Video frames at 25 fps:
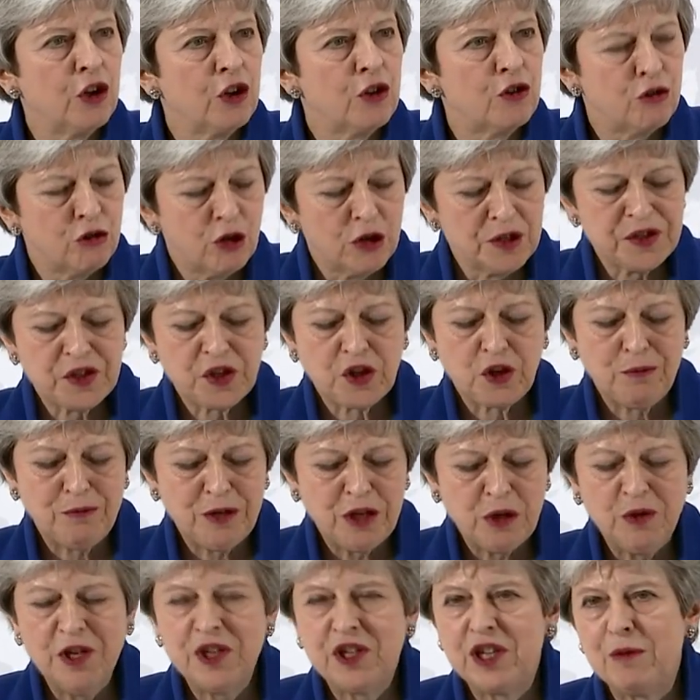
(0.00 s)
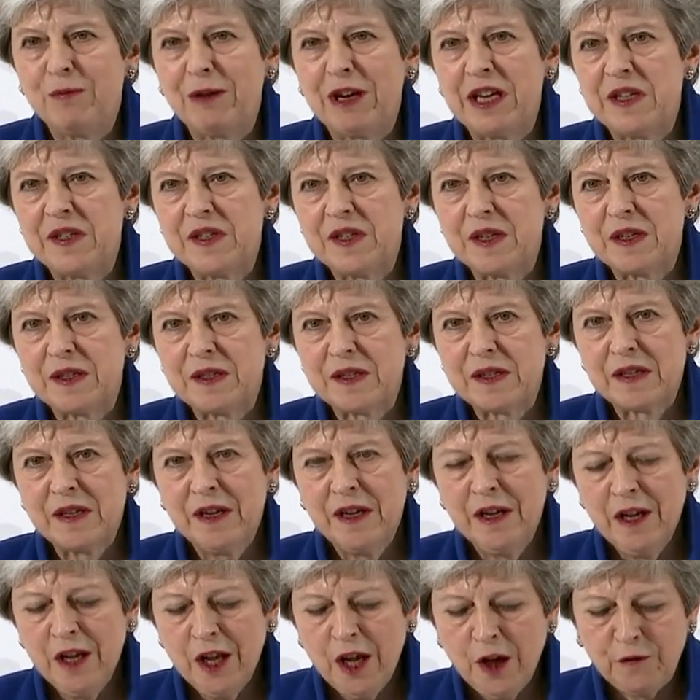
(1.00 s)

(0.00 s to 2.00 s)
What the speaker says: on a cross-community basis